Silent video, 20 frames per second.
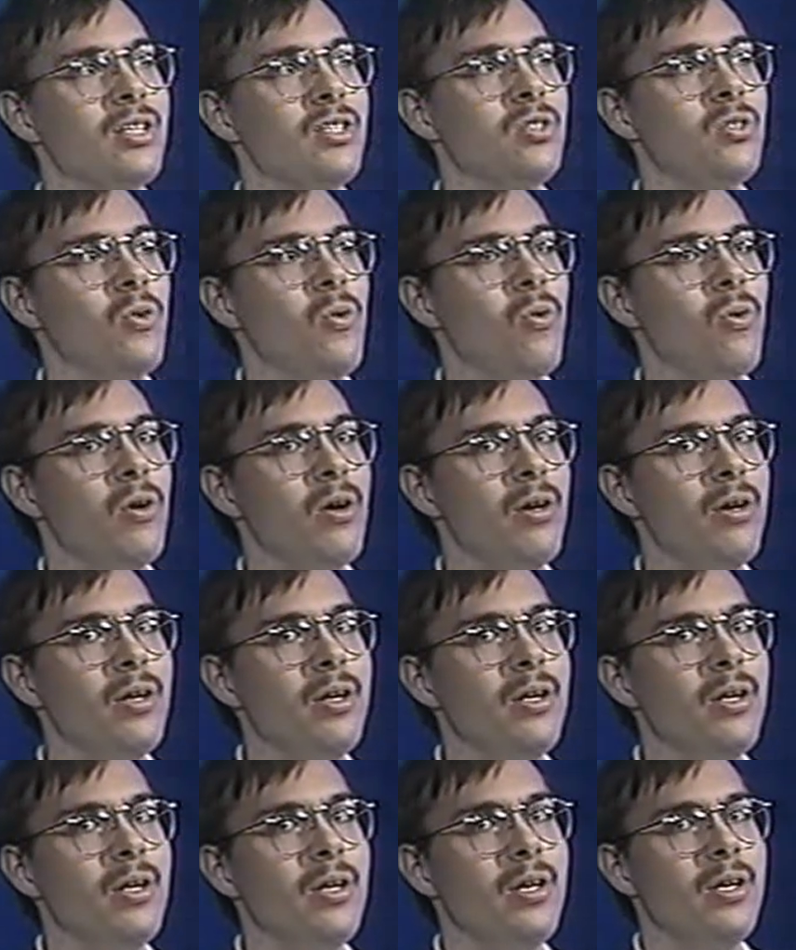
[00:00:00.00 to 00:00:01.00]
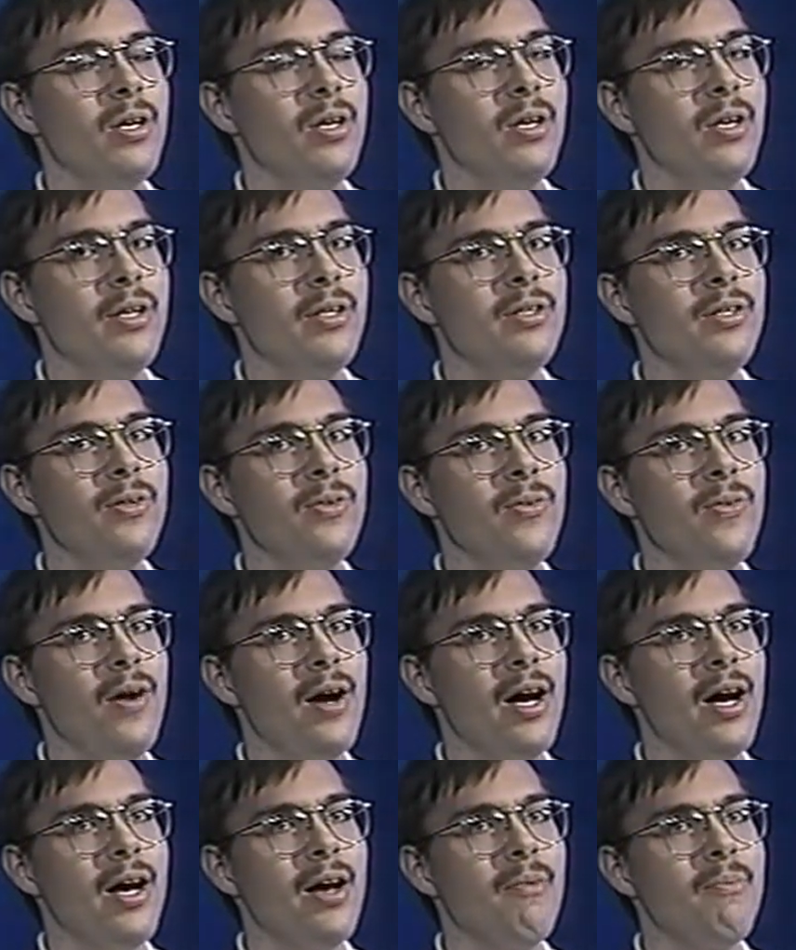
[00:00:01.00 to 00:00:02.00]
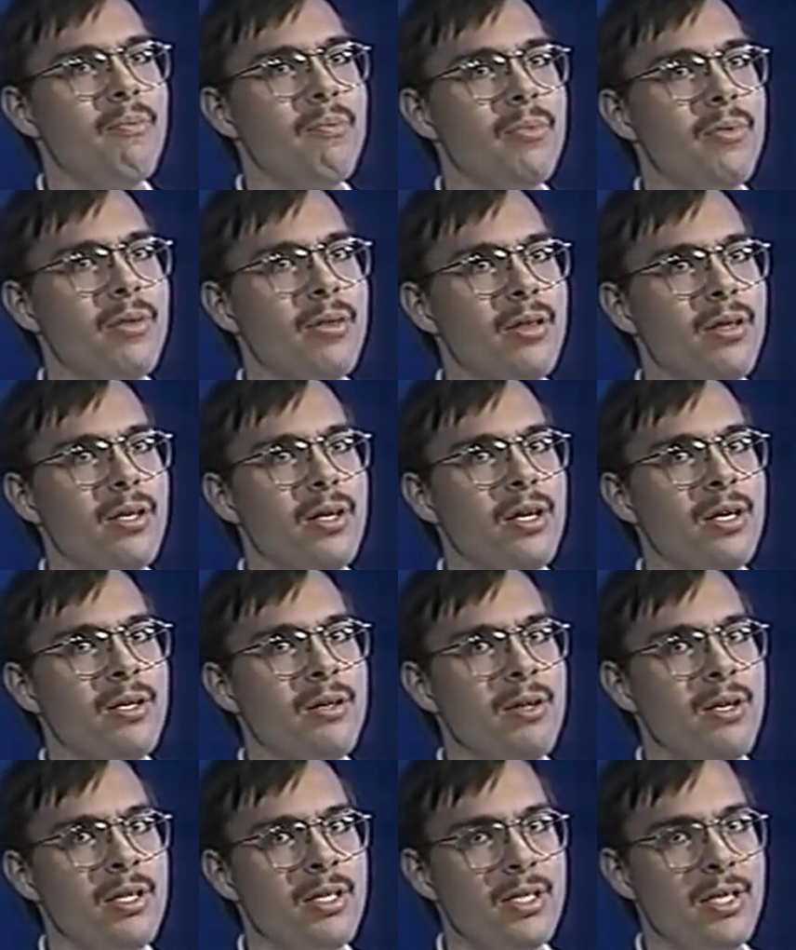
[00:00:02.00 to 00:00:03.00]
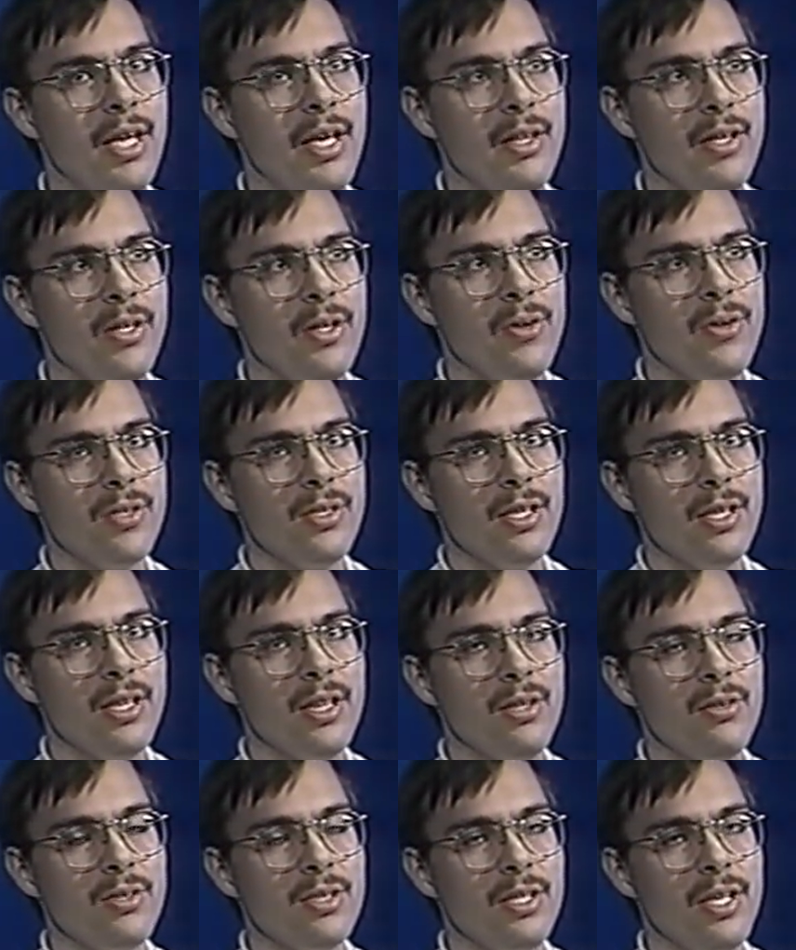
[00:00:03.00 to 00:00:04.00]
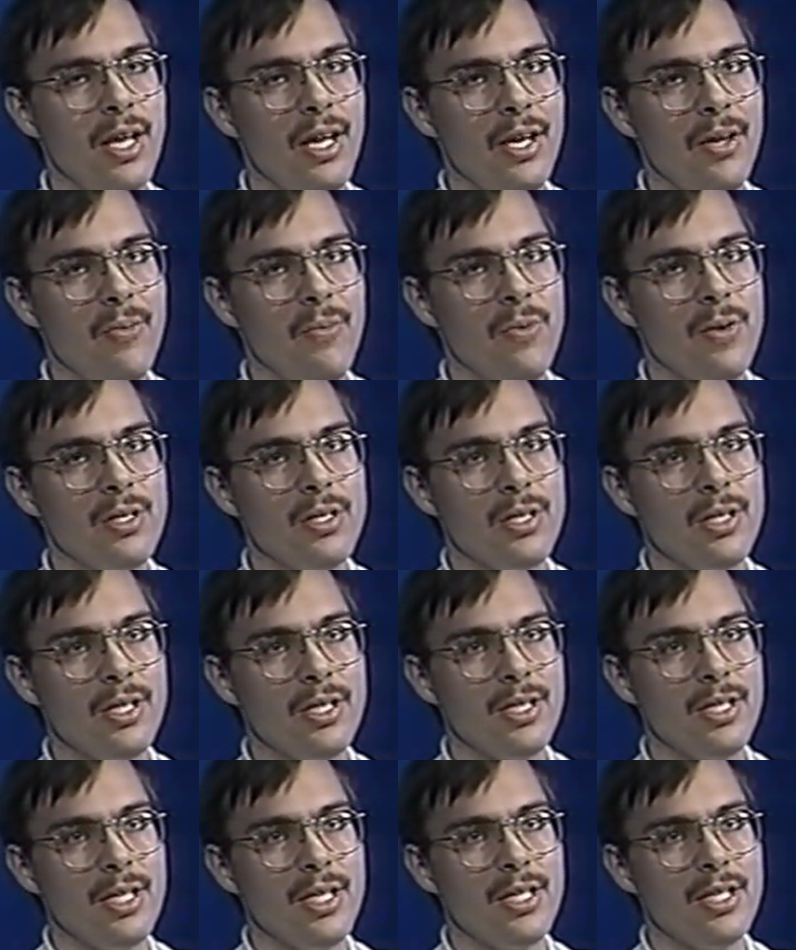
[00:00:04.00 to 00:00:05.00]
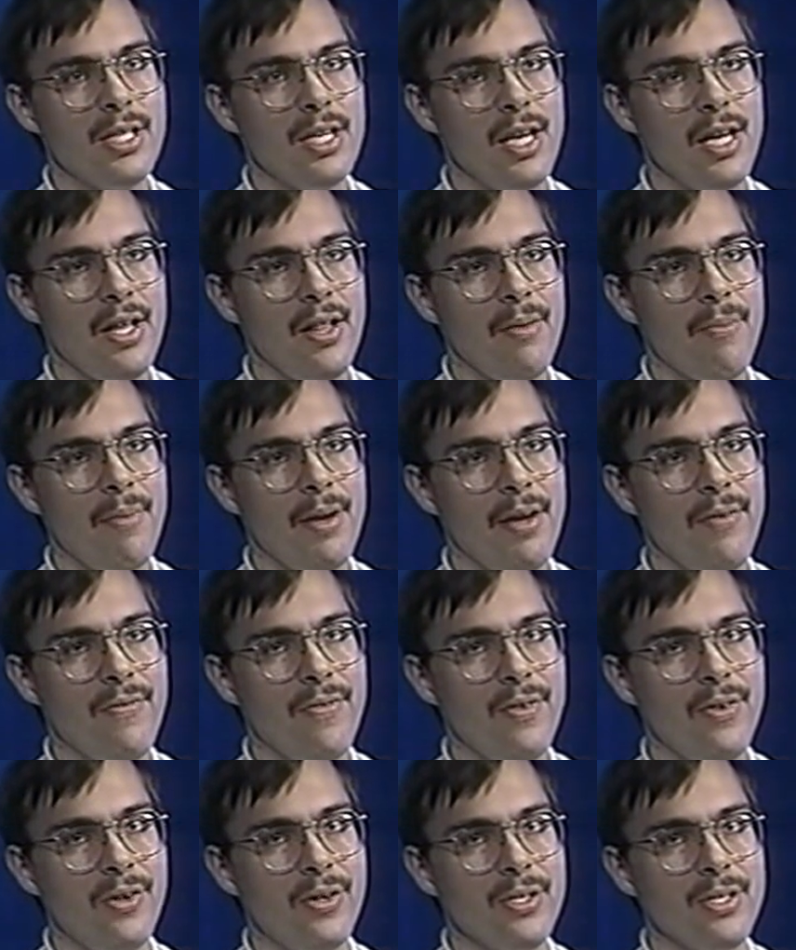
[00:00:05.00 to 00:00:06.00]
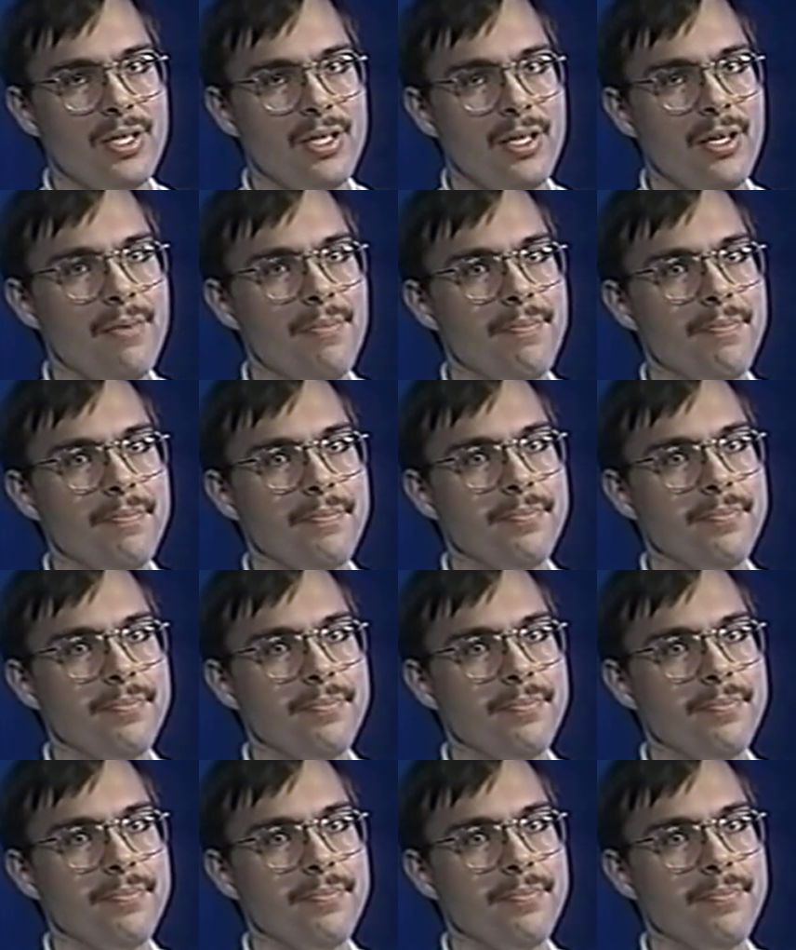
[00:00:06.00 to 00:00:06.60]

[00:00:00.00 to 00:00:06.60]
next door to a sailing notice that the Lusitania was going to set sail May 1st.